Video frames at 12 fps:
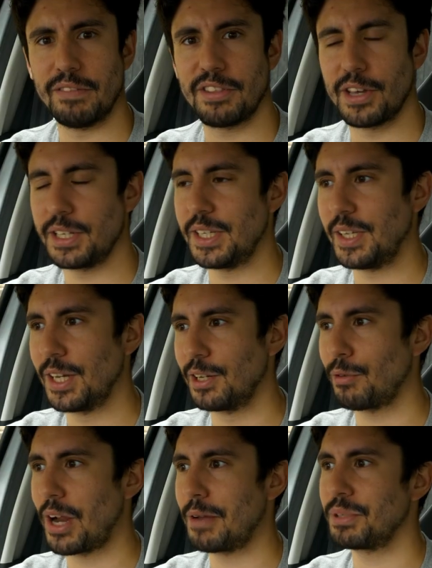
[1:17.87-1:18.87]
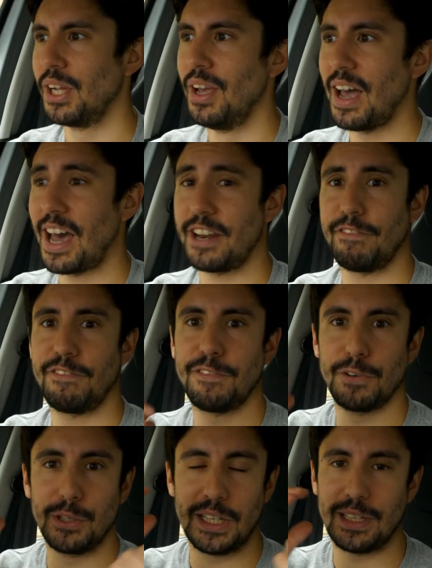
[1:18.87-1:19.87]
of 30 kilograms, had a
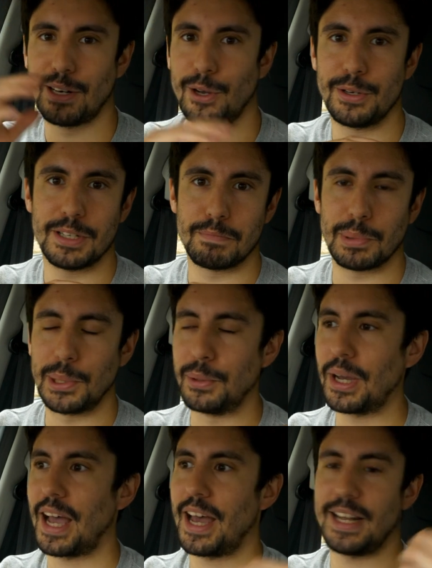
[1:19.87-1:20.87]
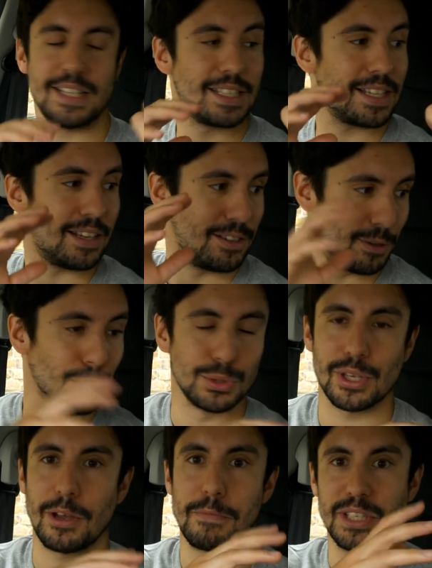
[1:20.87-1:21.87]
fully loaded boot and
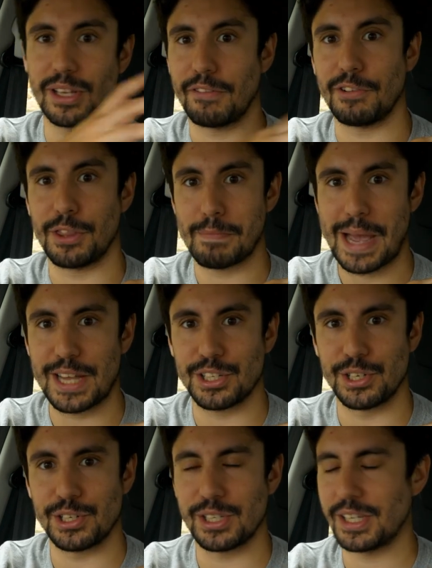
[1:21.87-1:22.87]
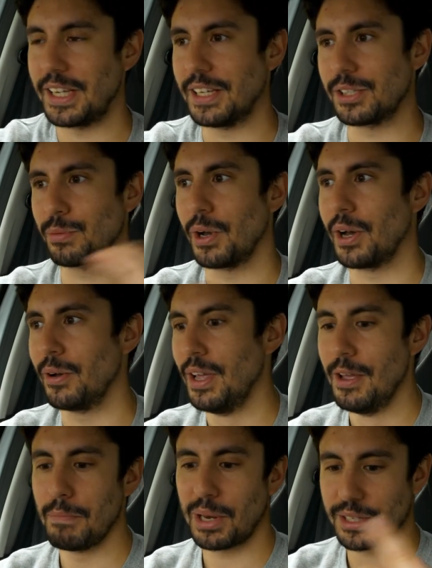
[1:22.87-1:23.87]
also stuff on the passenger seat as well,
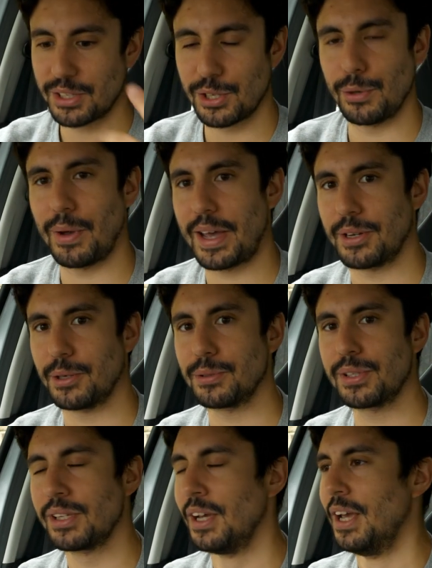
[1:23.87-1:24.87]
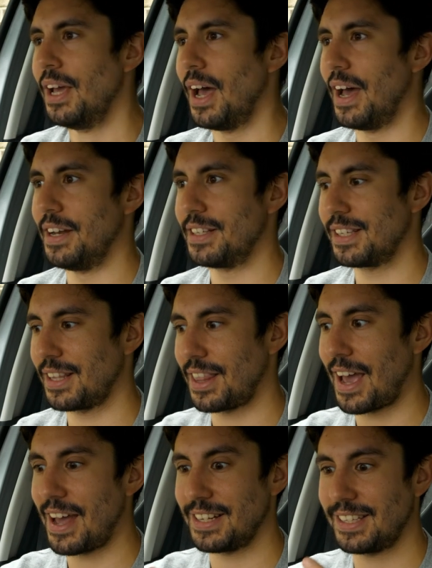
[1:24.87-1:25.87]
plus two adults. And
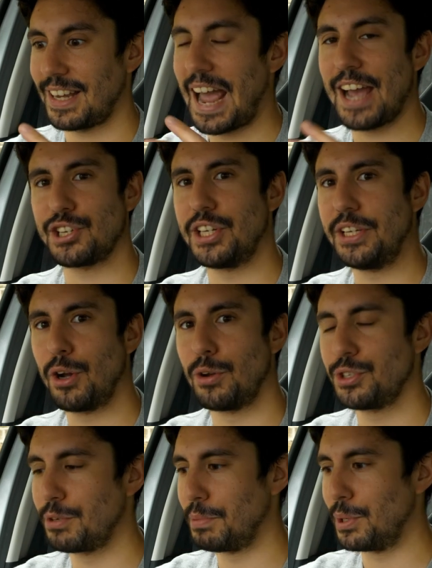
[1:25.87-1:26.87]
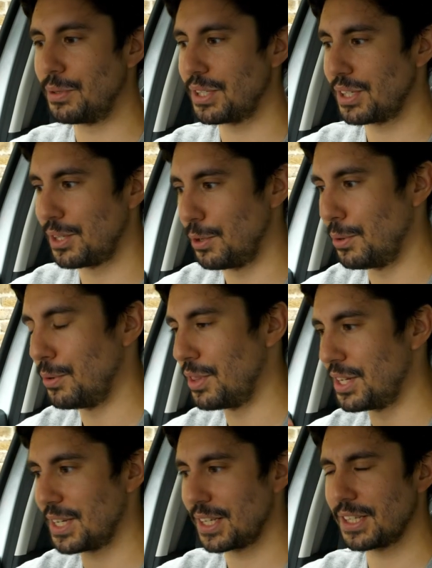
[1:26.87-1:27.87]
that actually contributes to
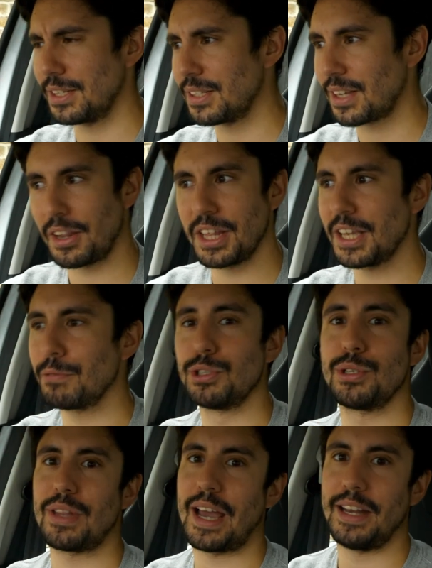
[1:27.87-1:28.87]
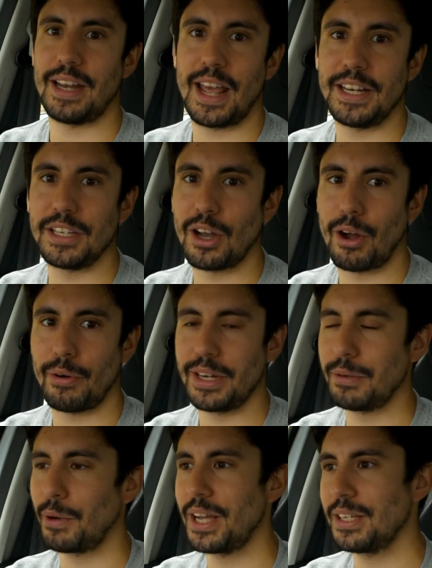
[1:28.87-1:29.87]
the distance. I think it will do that in any car
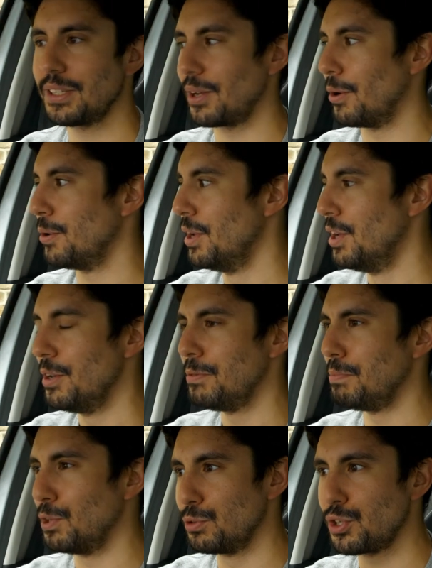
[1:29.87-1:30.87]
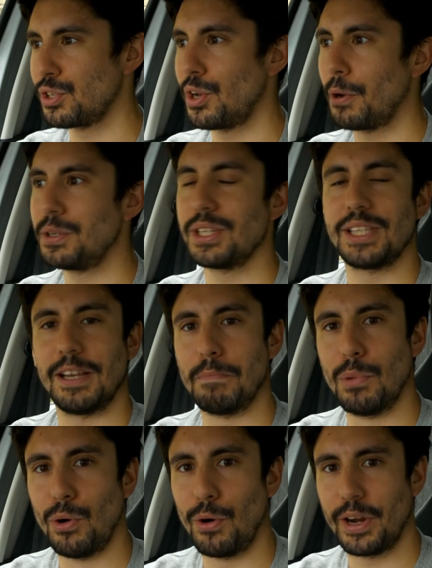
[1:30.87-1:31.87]
anyway, so you'll just notice it
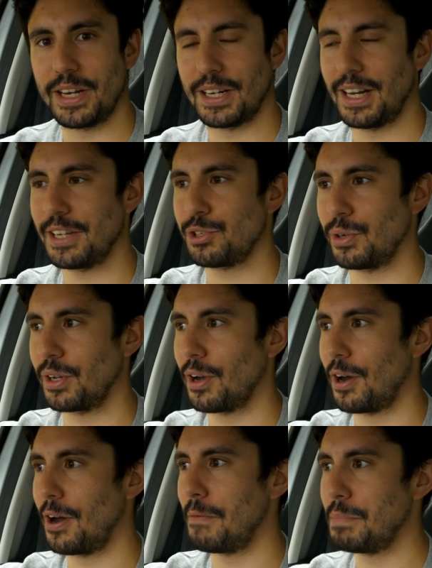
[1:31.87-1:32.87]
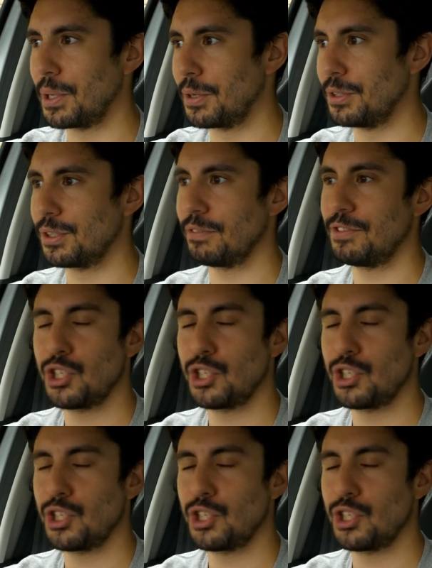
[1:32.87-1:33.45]
more in an electric car because of